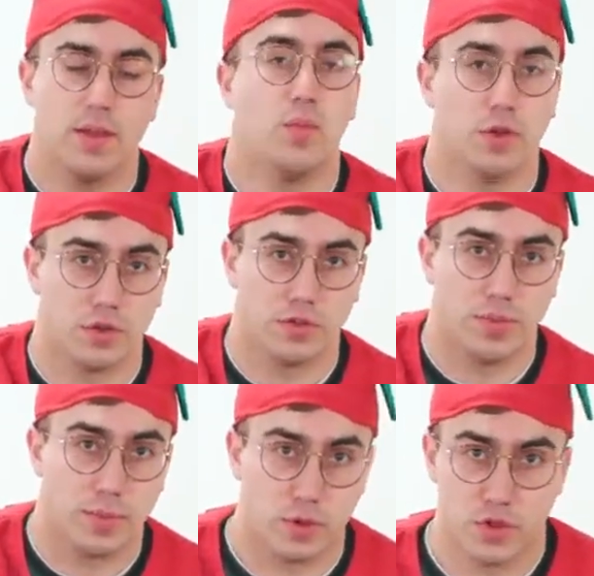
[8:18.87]
1 order of
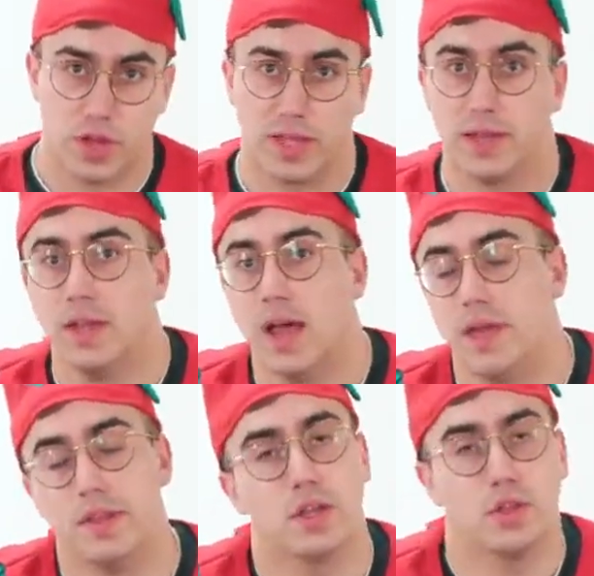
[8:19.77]
popcorn chicken,
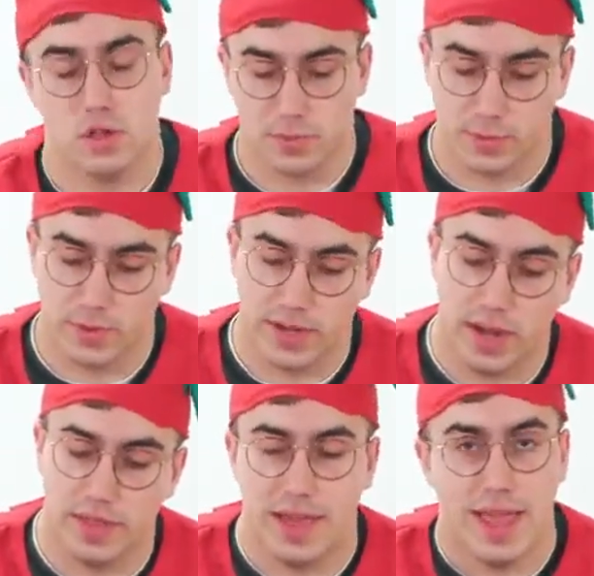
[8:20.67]
and then you can choose between
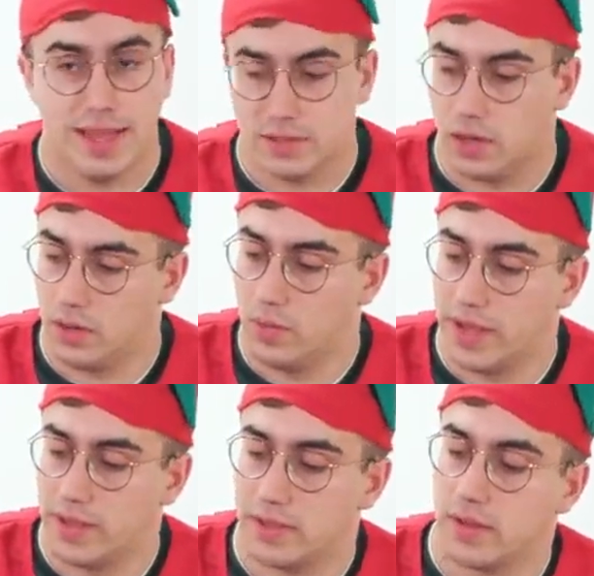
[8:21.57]
either 8 hot
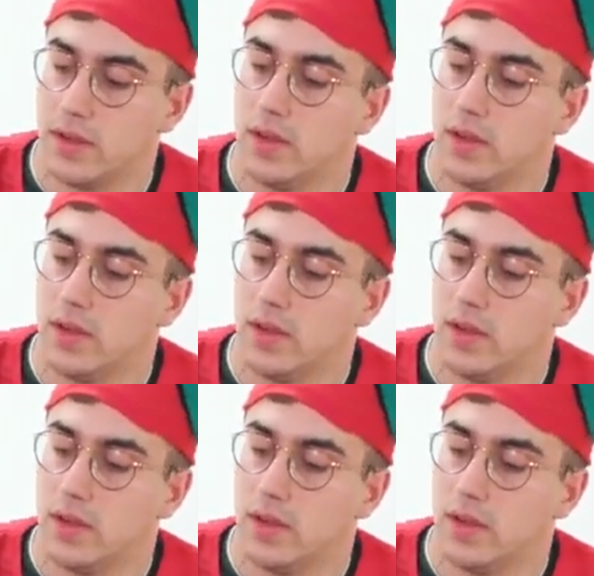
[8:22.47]
wings